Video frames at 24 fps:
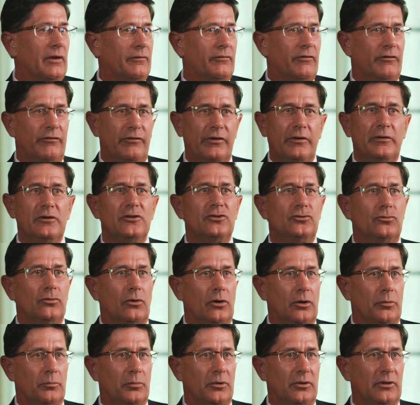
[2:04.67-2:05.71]
have a very
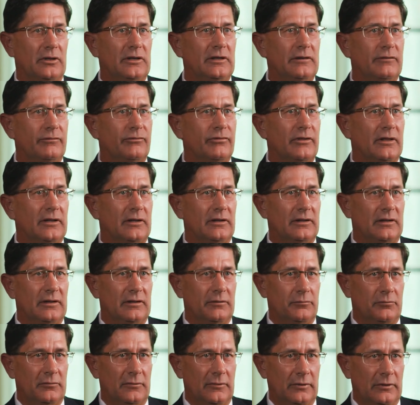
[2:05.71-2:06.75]
strong belief that
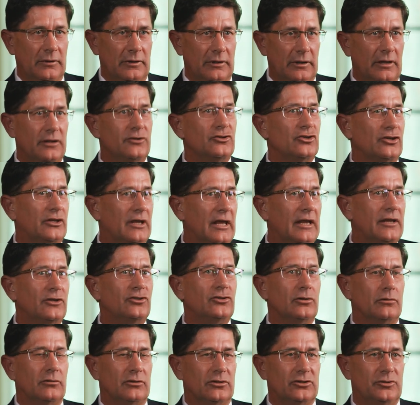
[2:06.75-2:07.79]
the
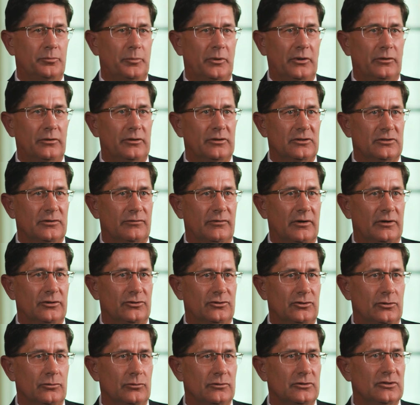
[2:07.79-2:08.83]
educational experience of our
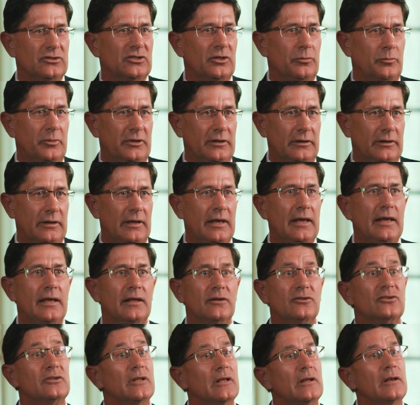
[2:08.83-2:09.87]
students can be
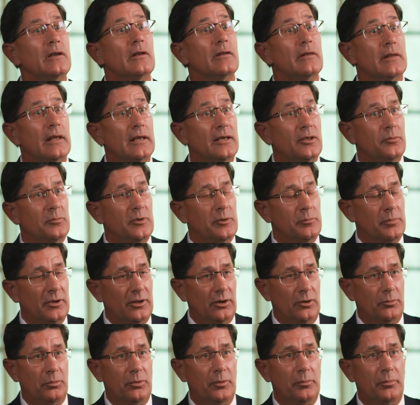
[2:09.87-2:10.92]
enhanced and they can be
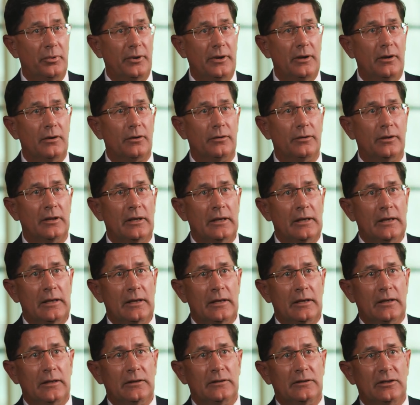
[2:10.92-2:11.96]
better prepared
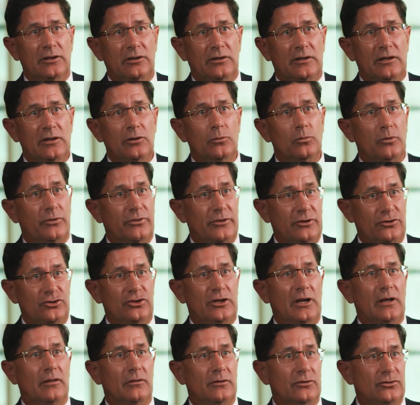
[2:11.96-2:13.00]
to deal with the
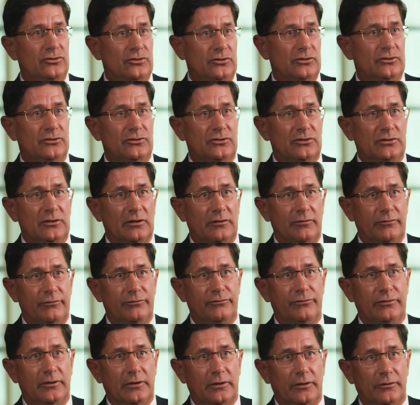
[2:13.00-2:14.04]
challenges
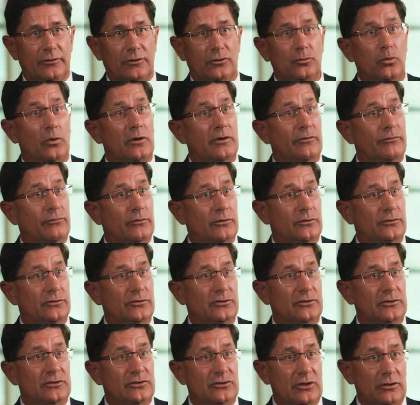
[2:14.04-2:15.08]
of uh, the
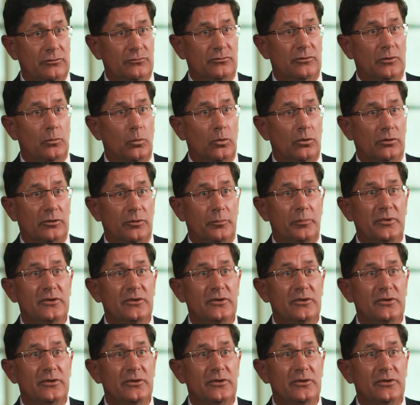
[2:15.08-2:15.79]
21st century world of